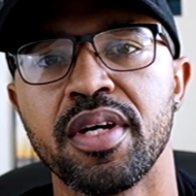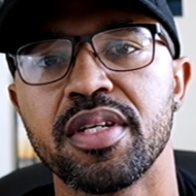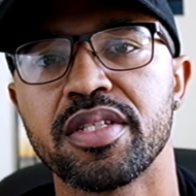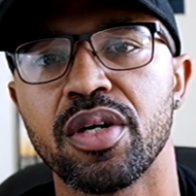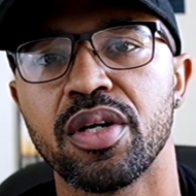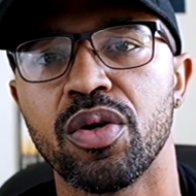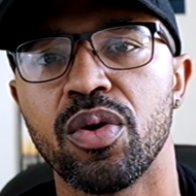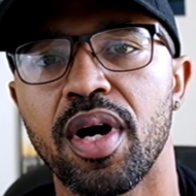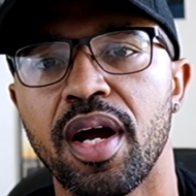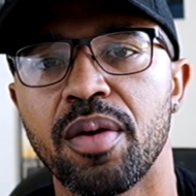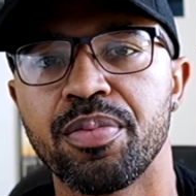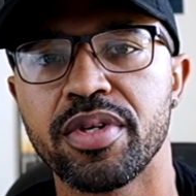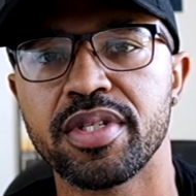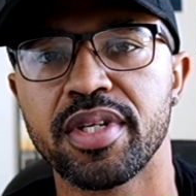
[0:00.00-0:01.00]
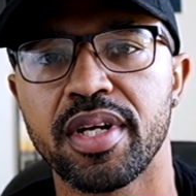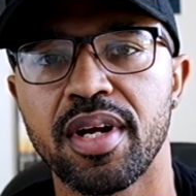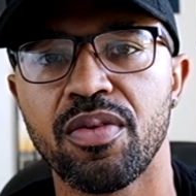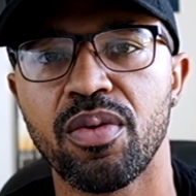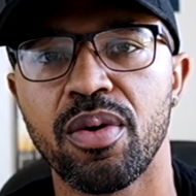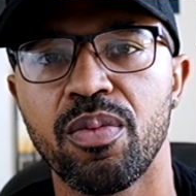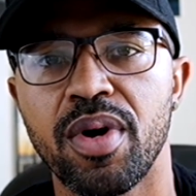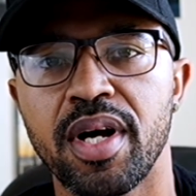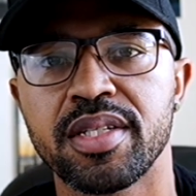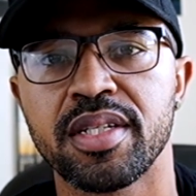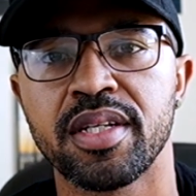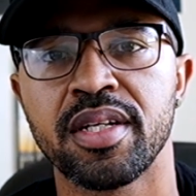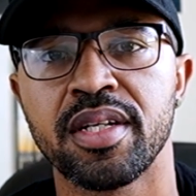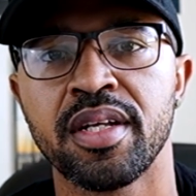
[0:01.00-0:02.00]
So I appreciate everyone
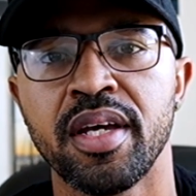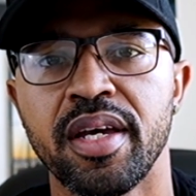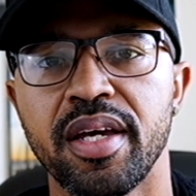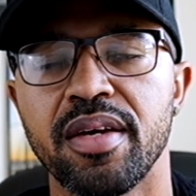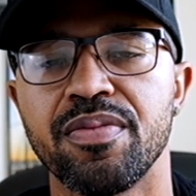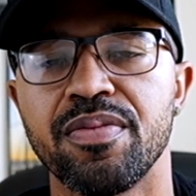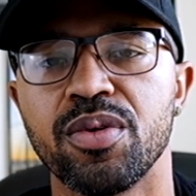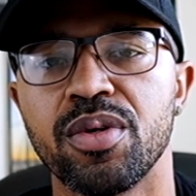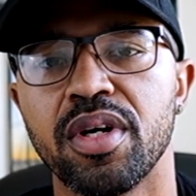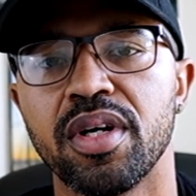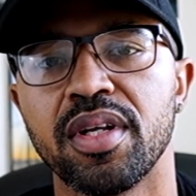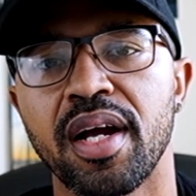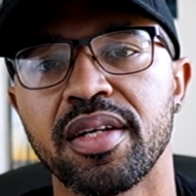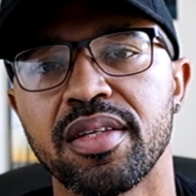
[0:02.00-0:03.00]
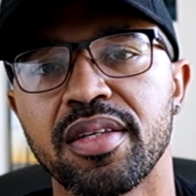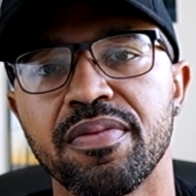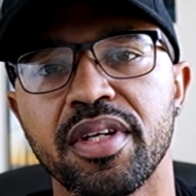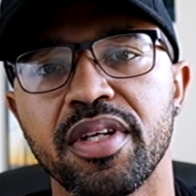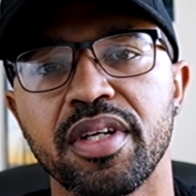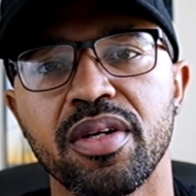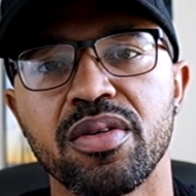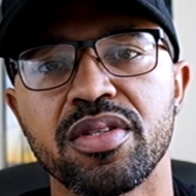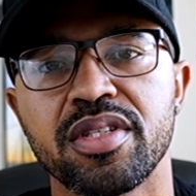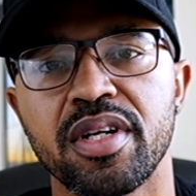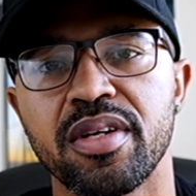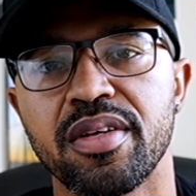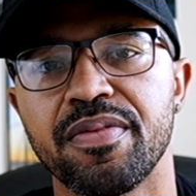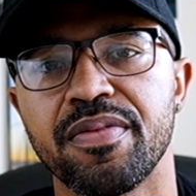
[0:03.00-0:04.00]
watching. If you could, like the video,
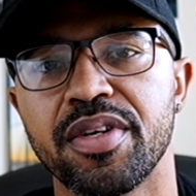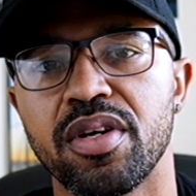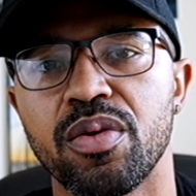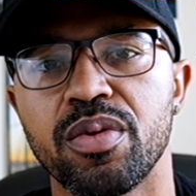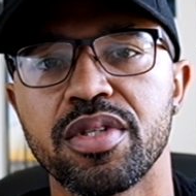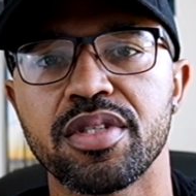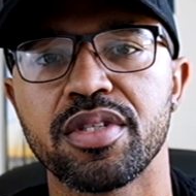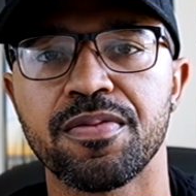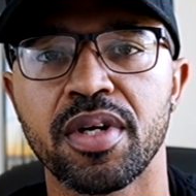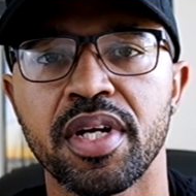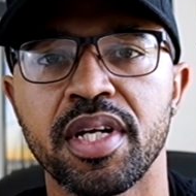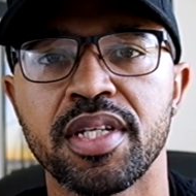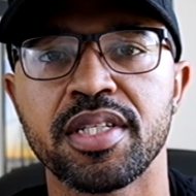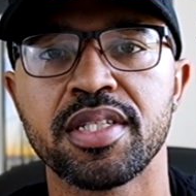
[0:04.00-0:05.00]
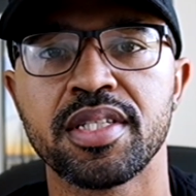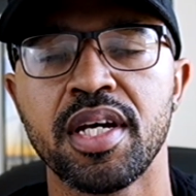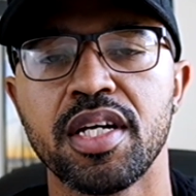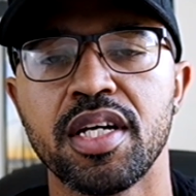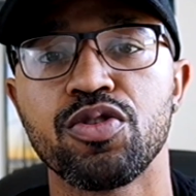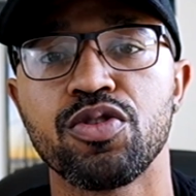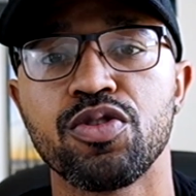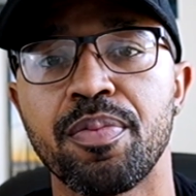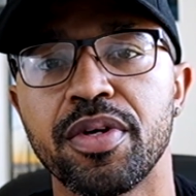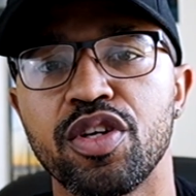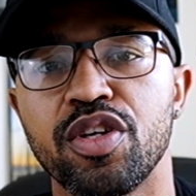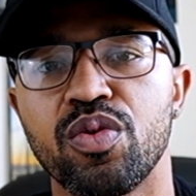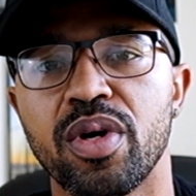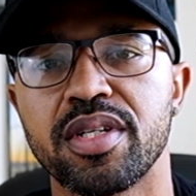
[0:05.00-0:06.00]
share the video with your friends. Drop
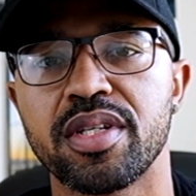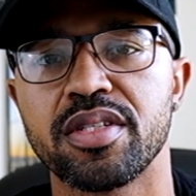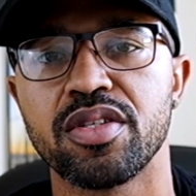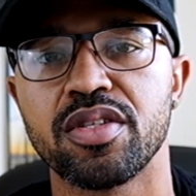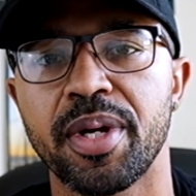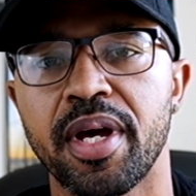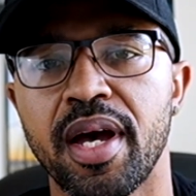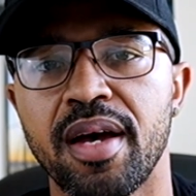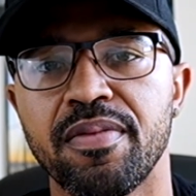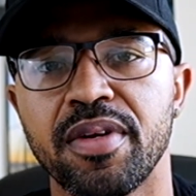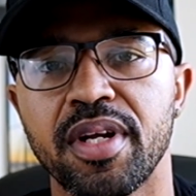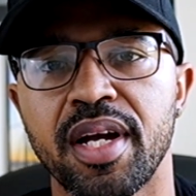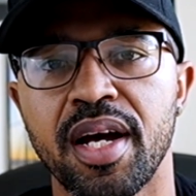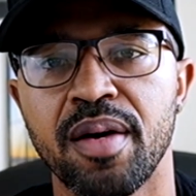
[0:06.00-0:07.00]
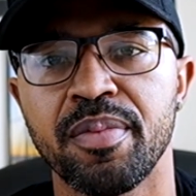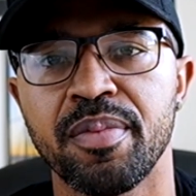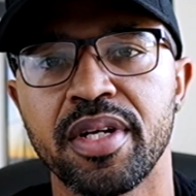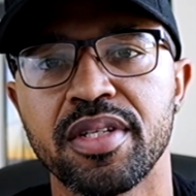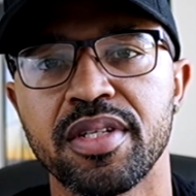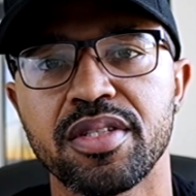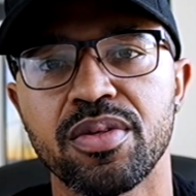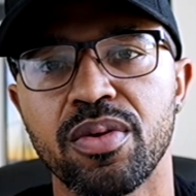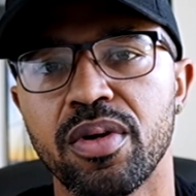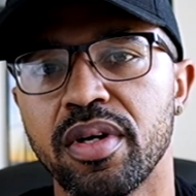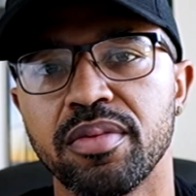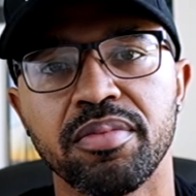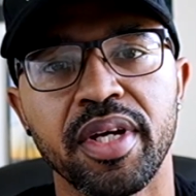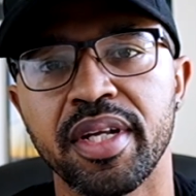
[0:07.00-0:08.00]
any questions you may have in the comments or
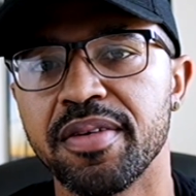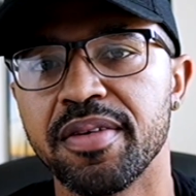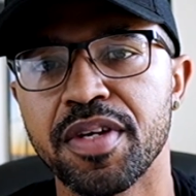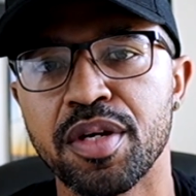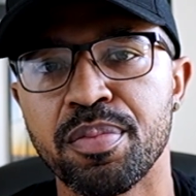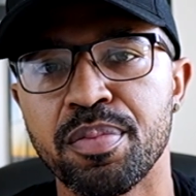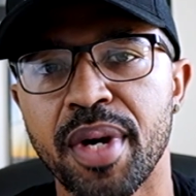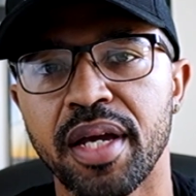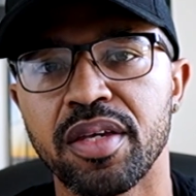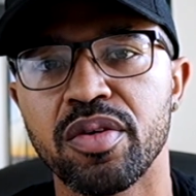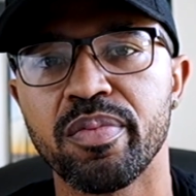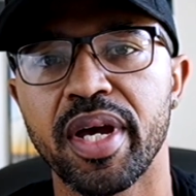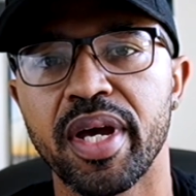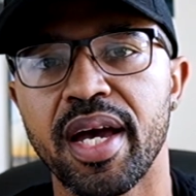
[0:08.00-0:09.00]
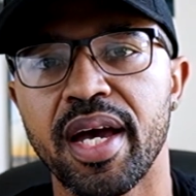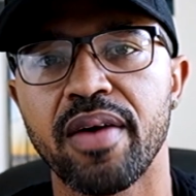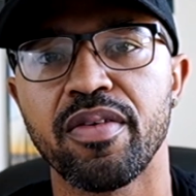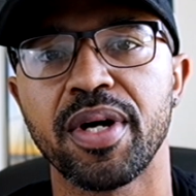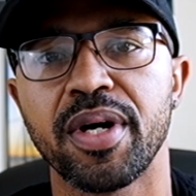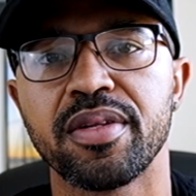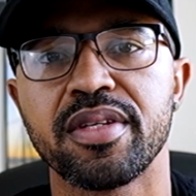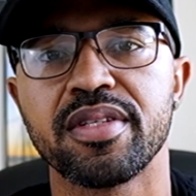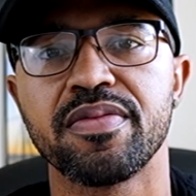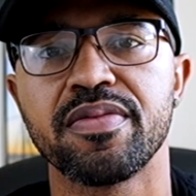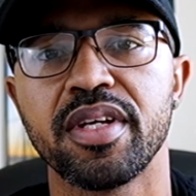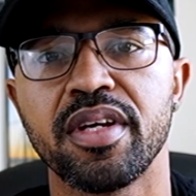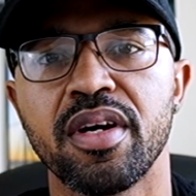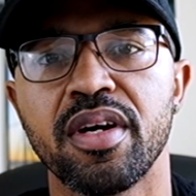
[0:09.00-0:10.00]
any feedback you may have about this
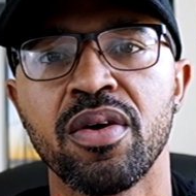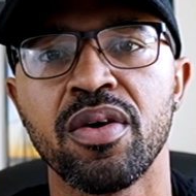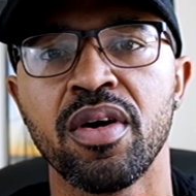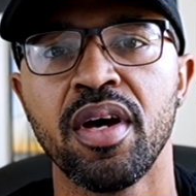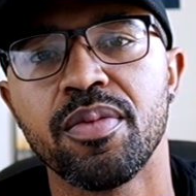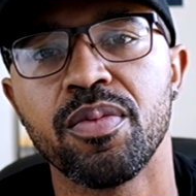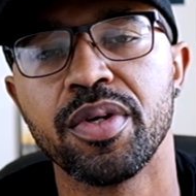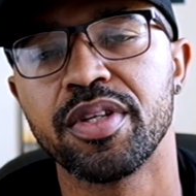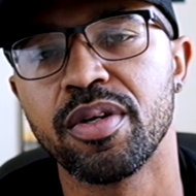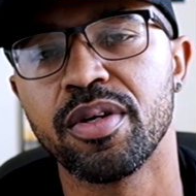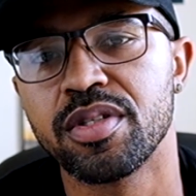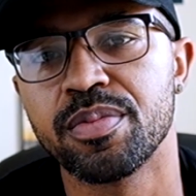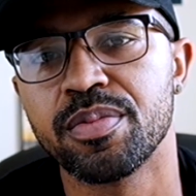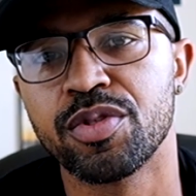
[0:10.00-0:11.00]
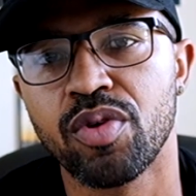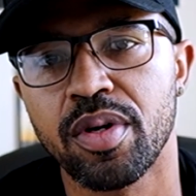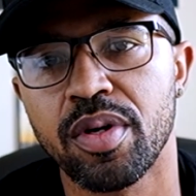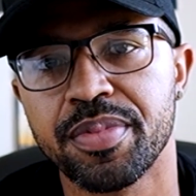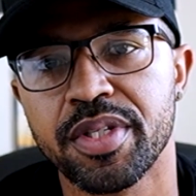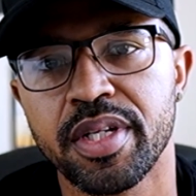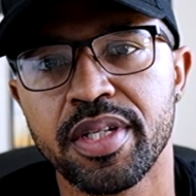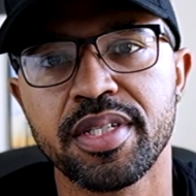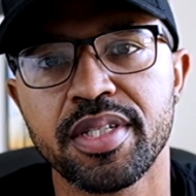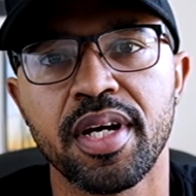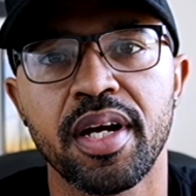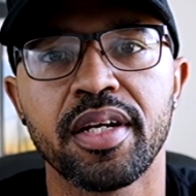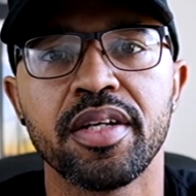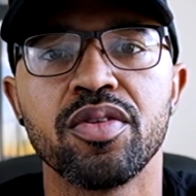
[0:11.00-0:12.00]
video. With those subscriptions,
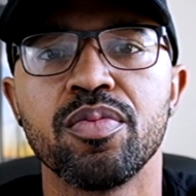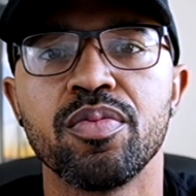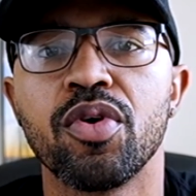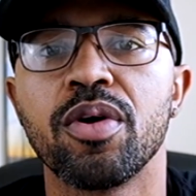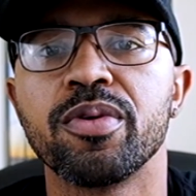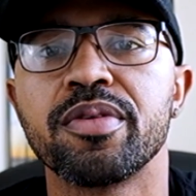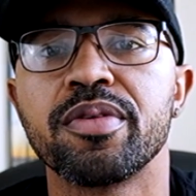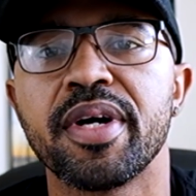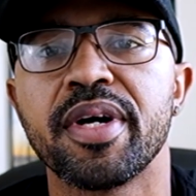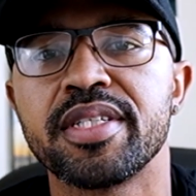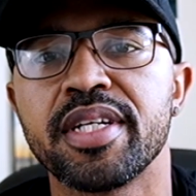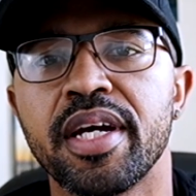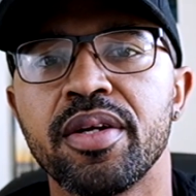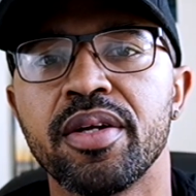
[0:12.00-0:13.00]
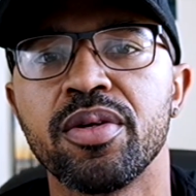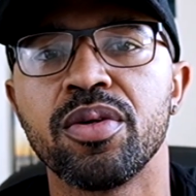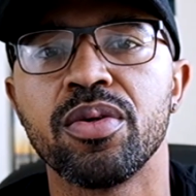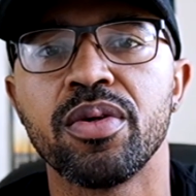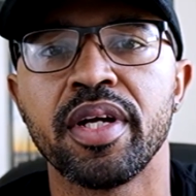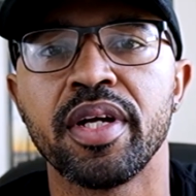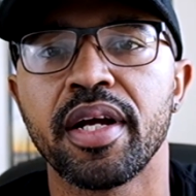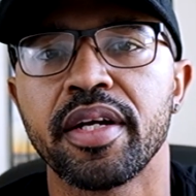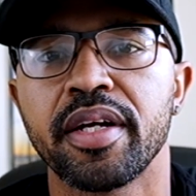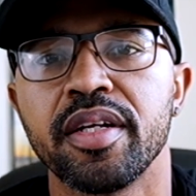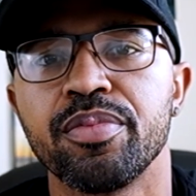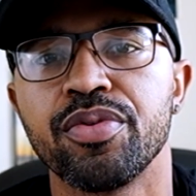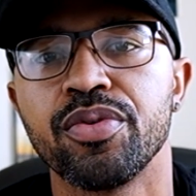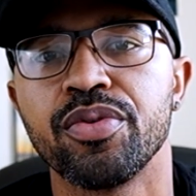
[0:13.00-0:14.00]
I can do more with my channel and I can
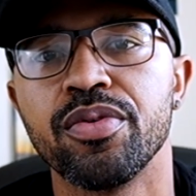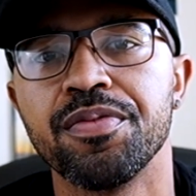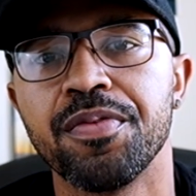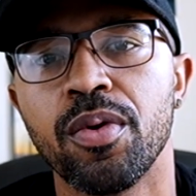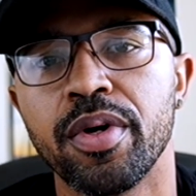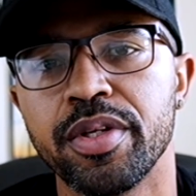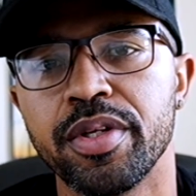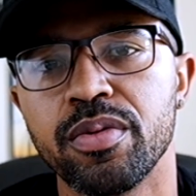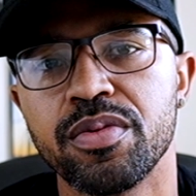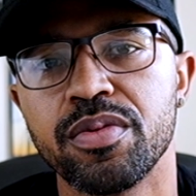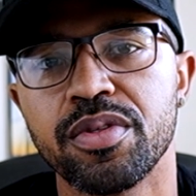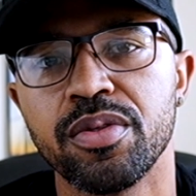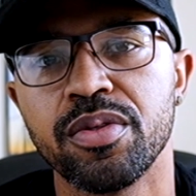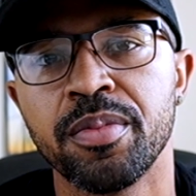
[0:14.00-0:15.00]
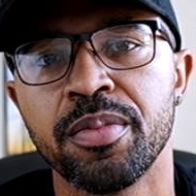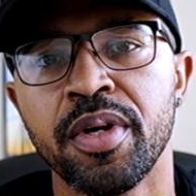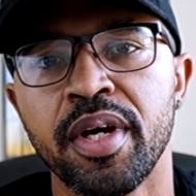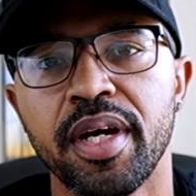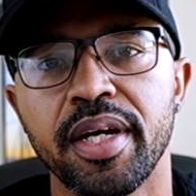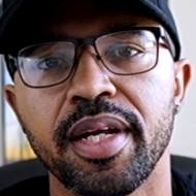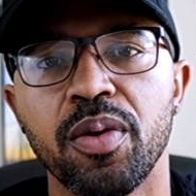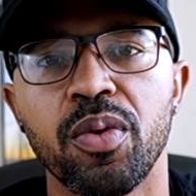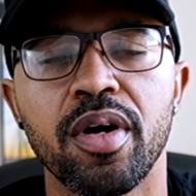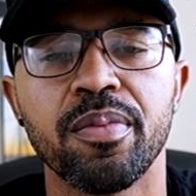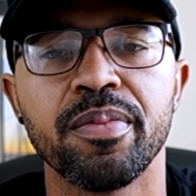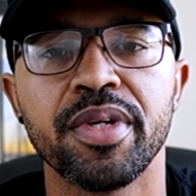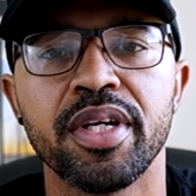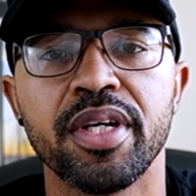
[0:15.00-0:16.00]
improve on YouTube, and that will help
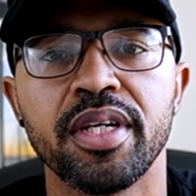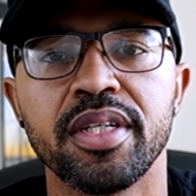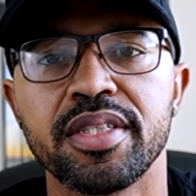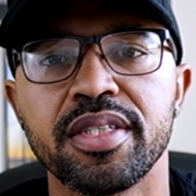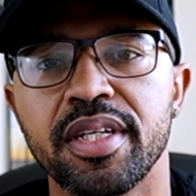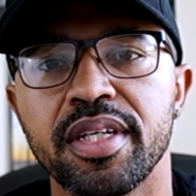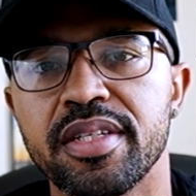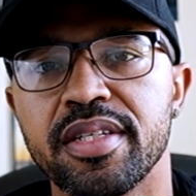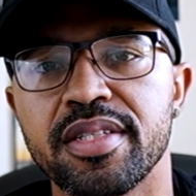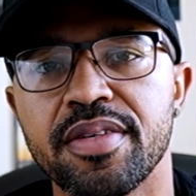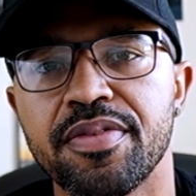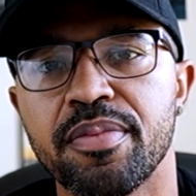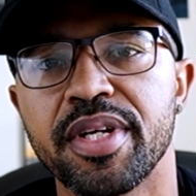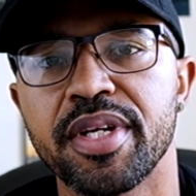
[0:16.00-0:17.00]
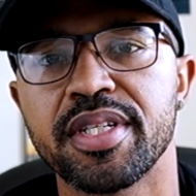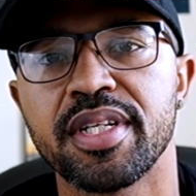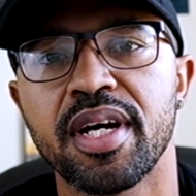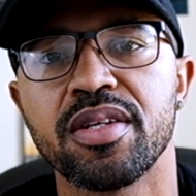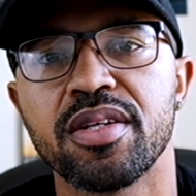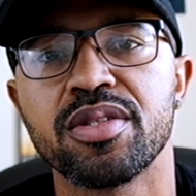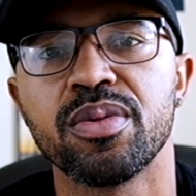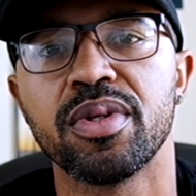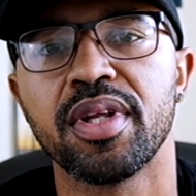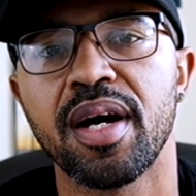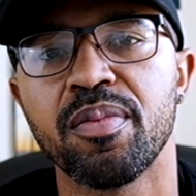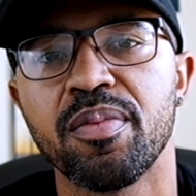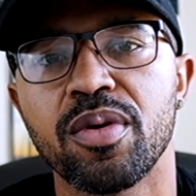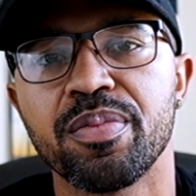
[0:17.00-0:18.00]
me to get this information out to a
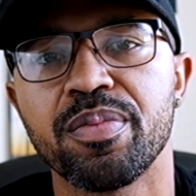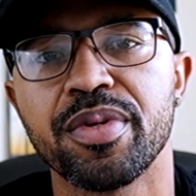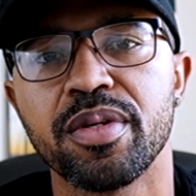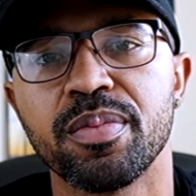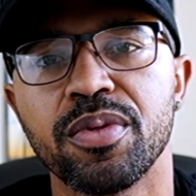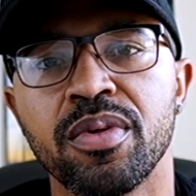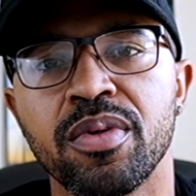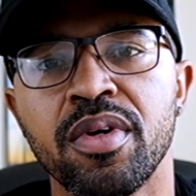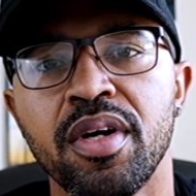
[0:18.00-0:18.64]
lot more people.